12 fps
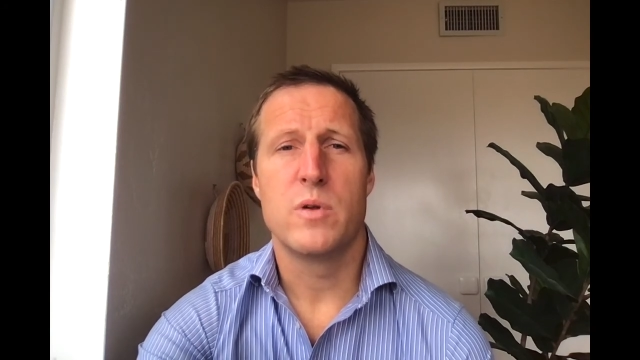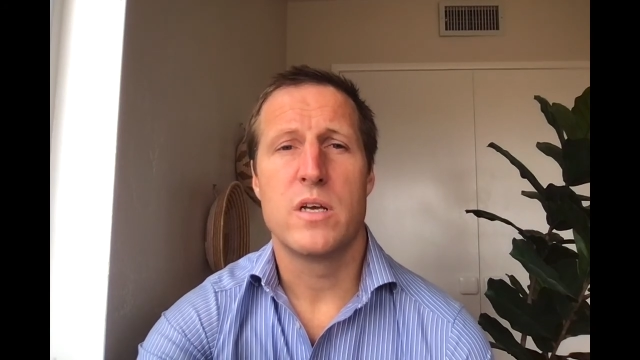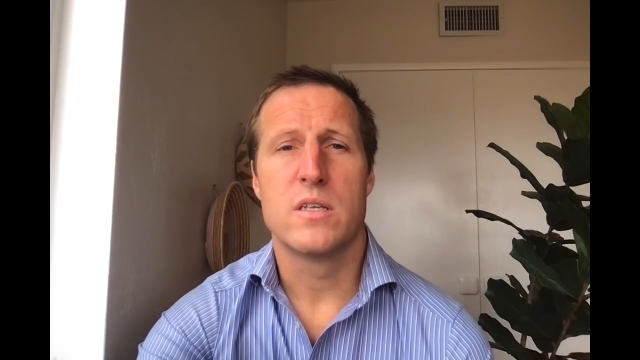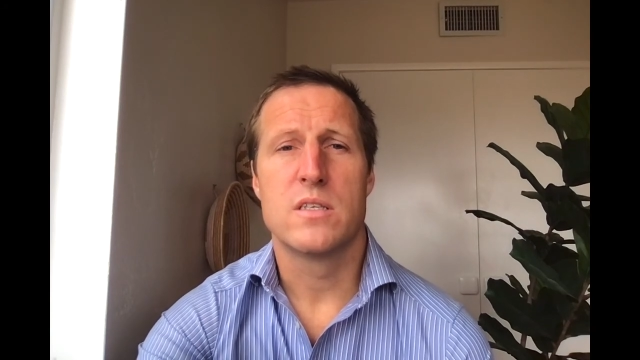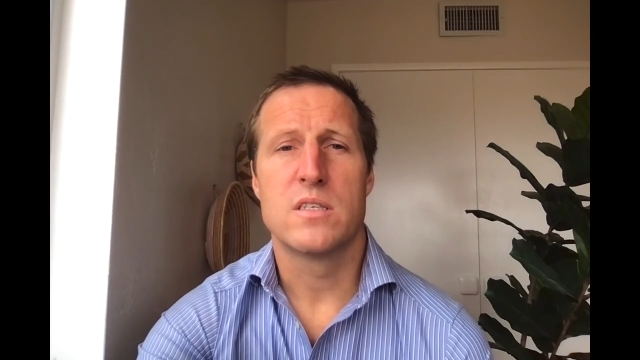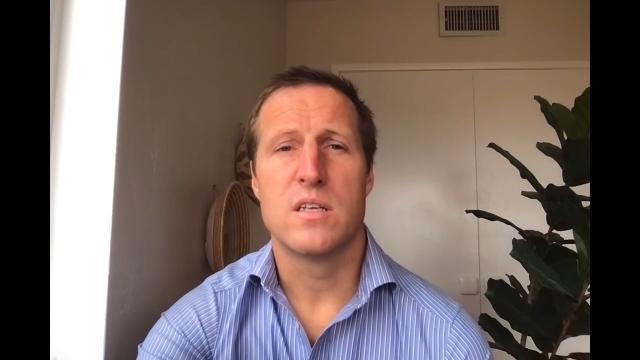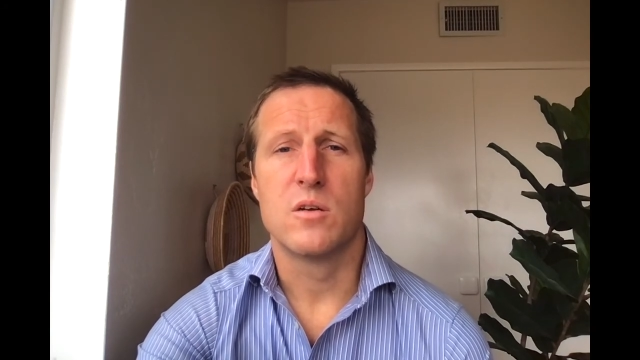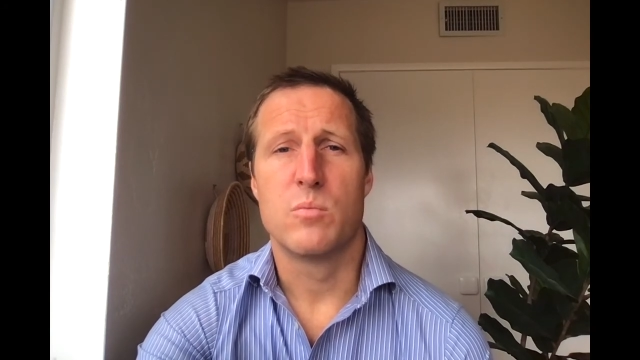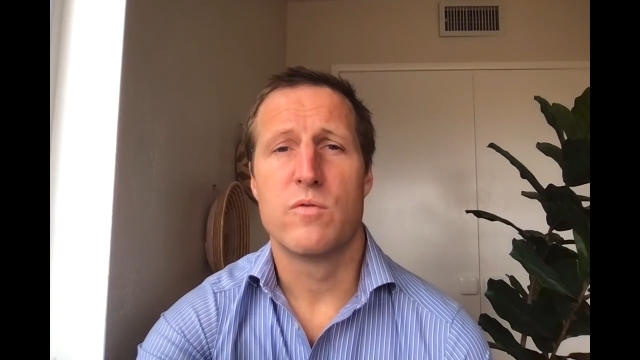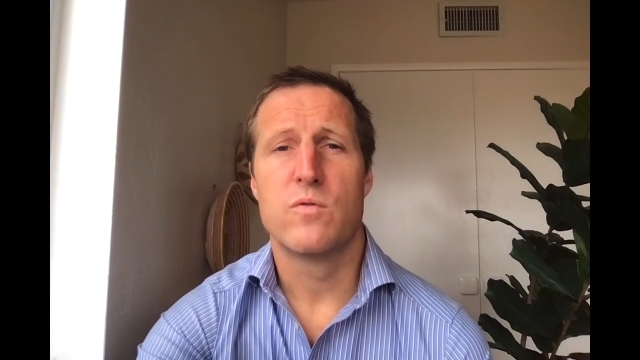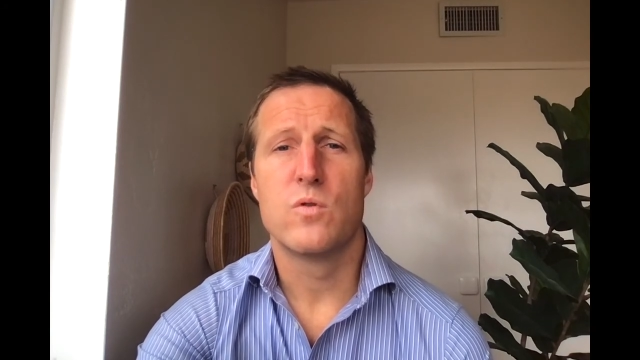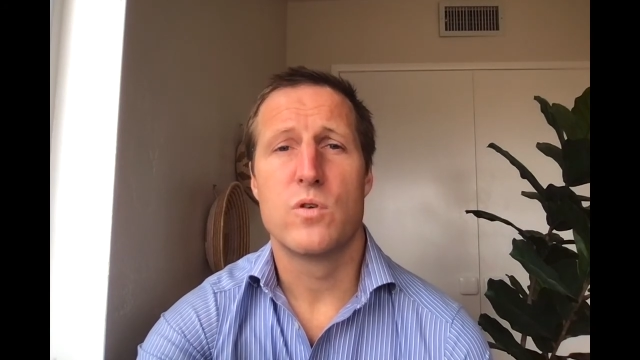considered
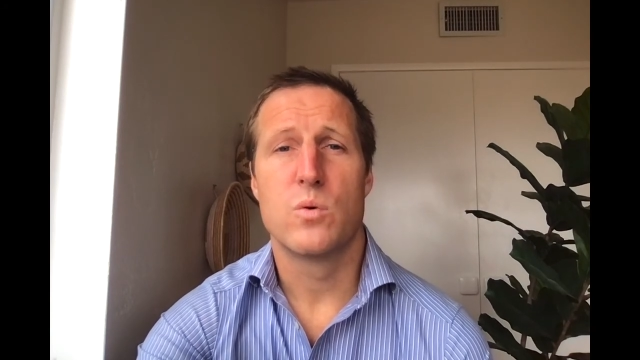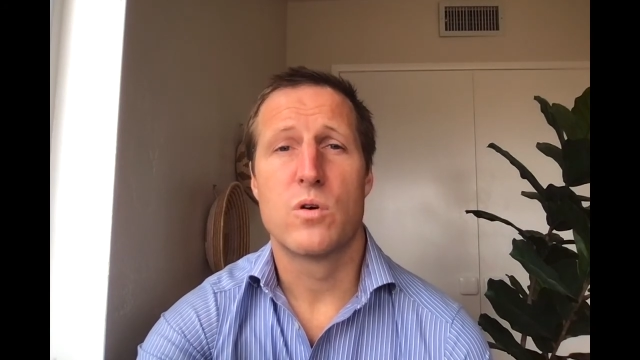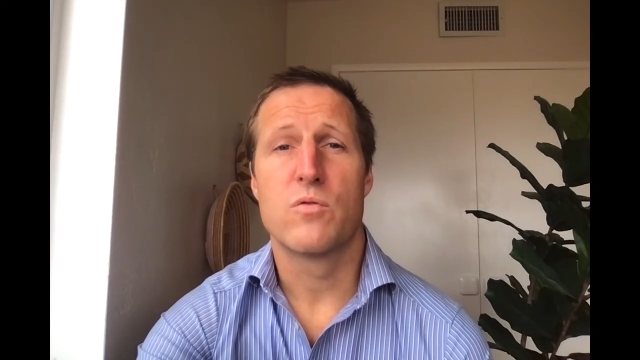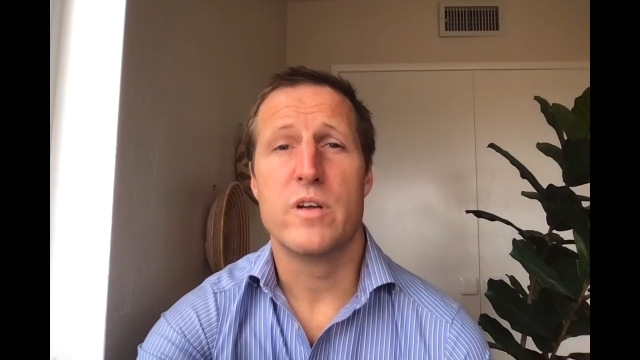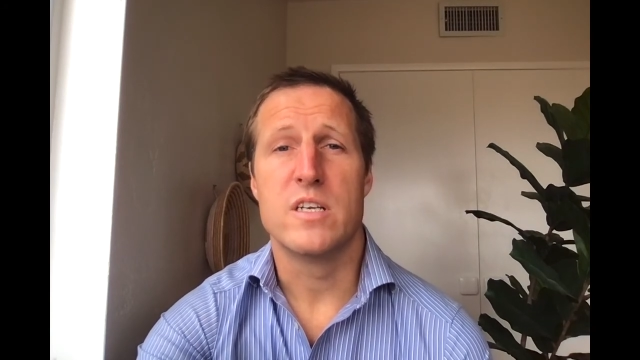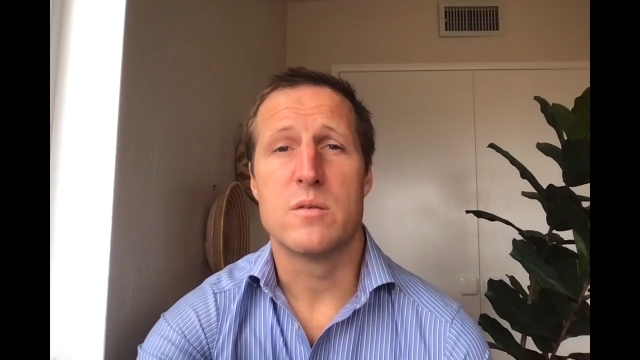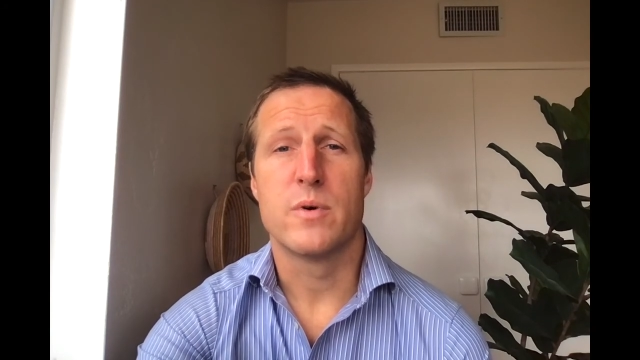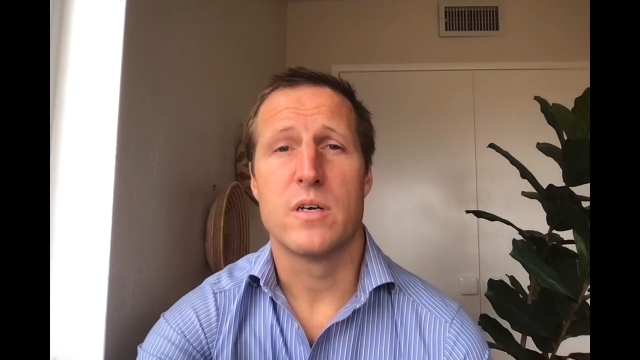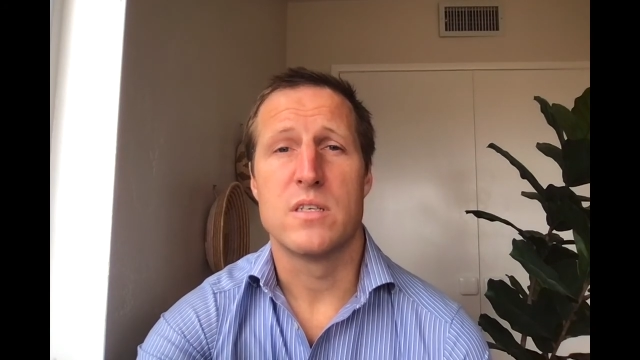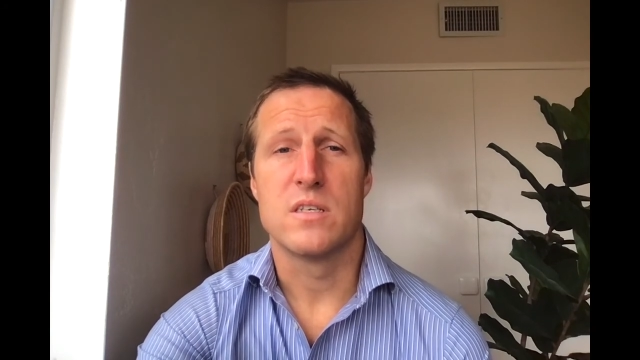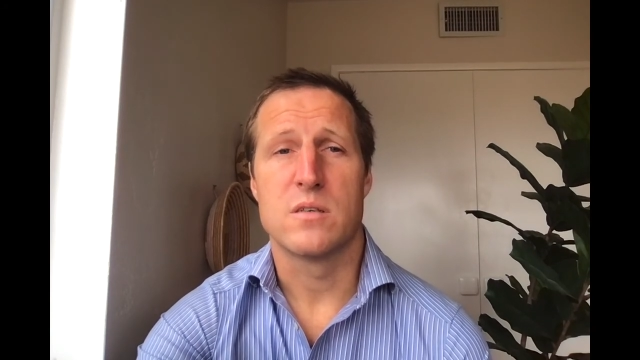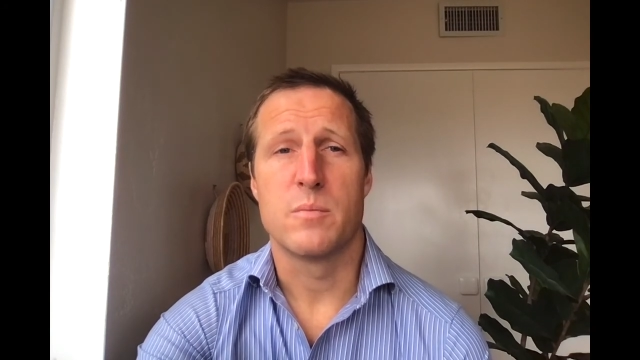before you agree to
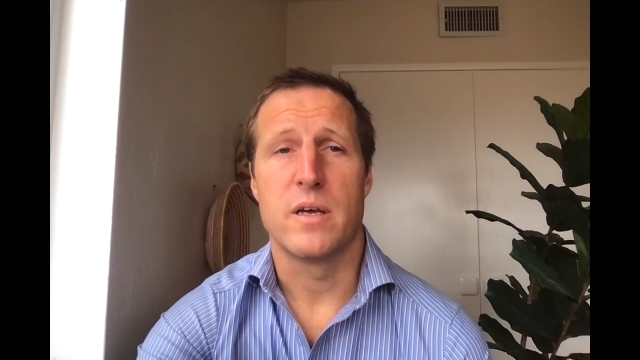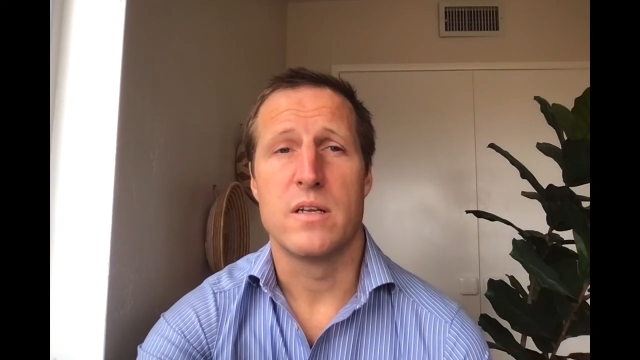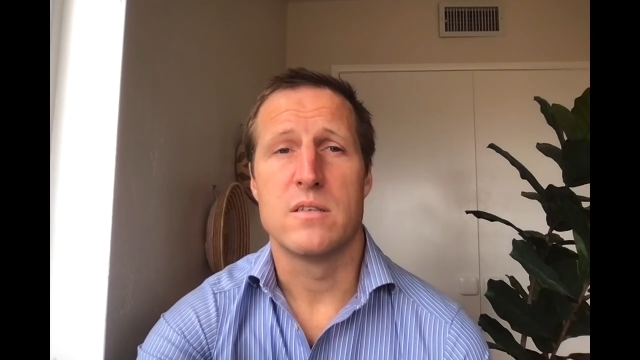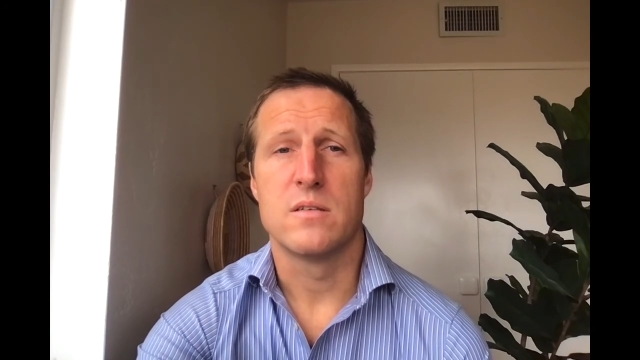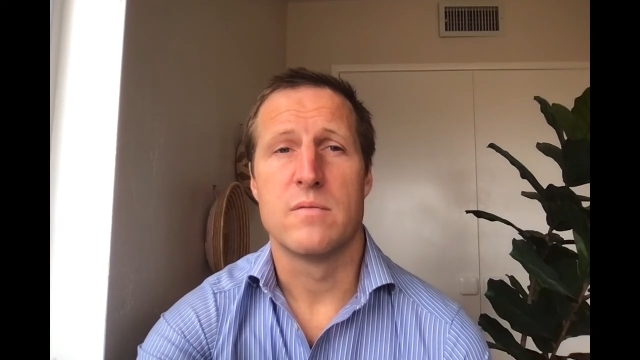participate.